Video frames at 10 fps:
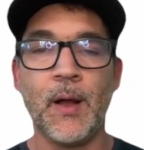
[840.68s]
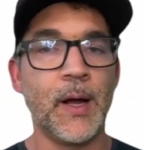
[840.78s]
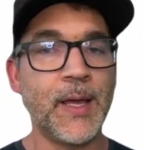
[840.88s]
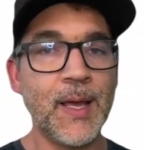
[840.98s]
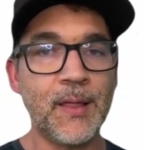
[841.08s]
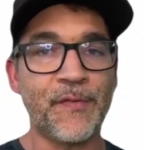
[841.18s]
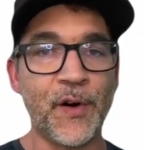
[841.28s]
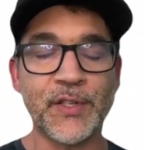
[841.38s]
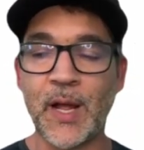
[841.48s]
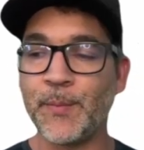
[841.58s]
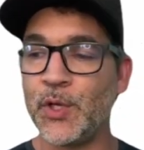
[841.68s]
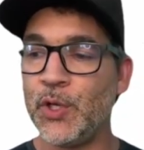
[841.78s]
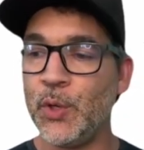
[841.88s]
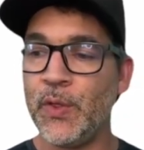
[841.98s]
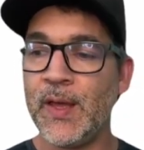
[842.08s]
again, the first time you
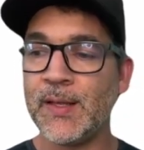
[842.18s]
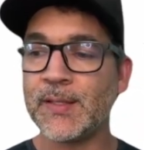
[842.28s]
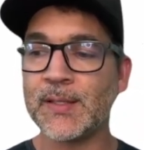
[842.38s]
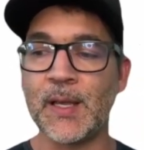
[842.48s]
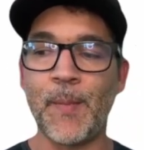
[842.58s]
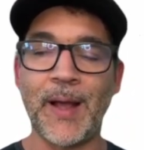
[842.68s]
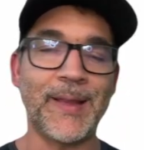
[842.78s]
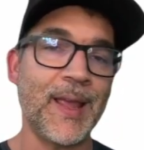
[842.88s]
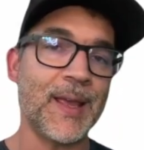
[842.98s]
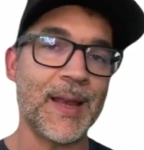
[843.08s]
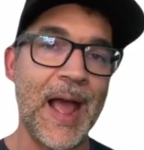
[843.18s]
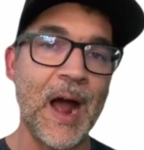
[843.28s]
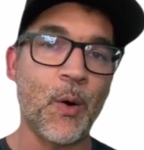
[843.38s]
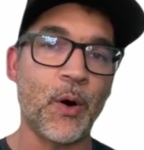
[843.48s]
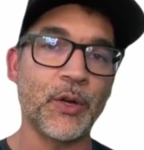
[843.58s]
do this, it might take an
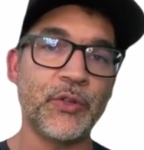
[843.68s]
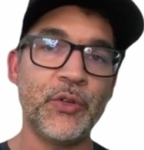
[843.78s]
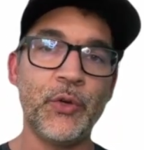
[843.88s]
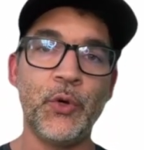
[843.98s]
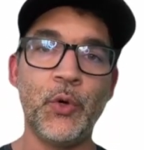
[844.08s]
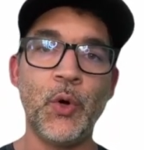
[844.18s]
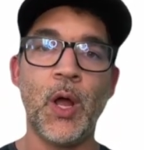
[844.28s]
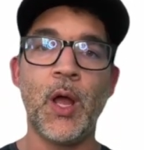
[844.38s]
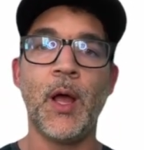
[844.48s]
hour or two,